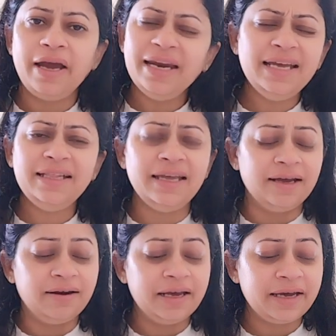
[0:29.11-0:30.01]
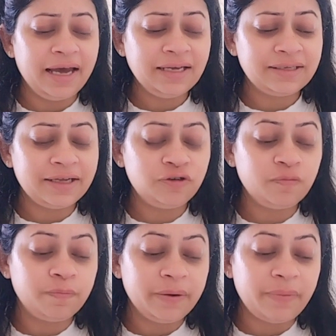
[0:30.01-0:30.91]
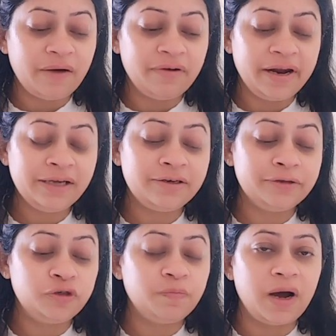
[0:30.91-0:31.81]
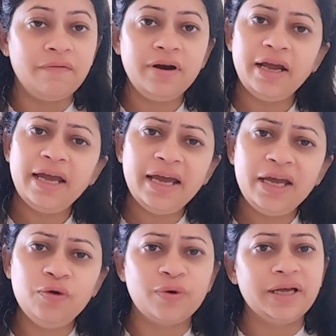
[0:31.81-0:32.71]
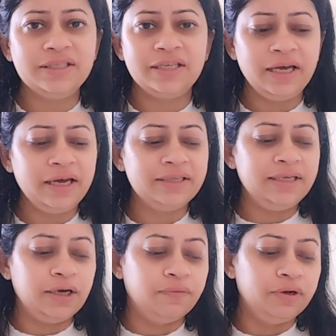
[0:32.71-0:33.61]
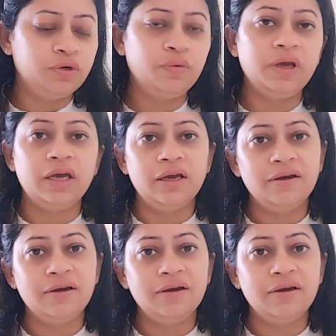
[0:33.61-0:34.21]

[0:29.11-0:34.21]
Anything like x raised to power a, you can say, is equal to a,